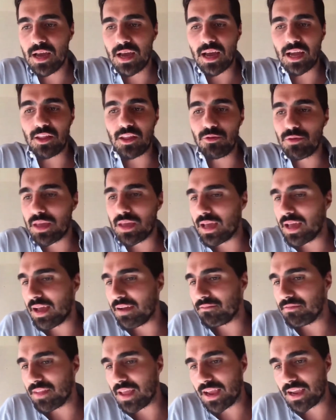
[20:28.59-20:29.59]
And you can't
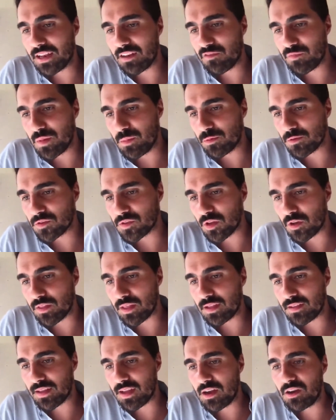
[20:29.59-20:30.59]
have negative people slow
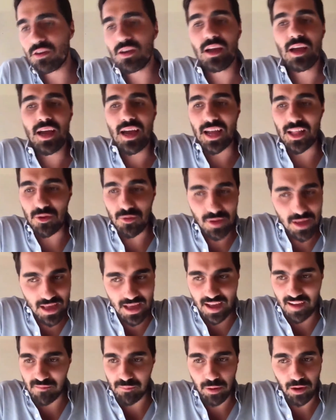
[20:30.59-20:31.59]
that down, and you can't
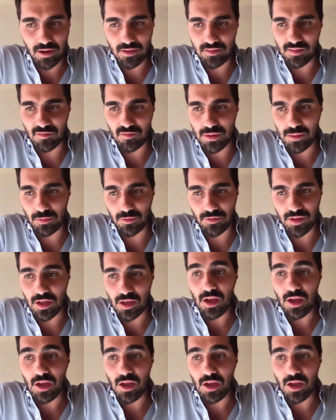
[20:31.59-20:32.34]
have positive people.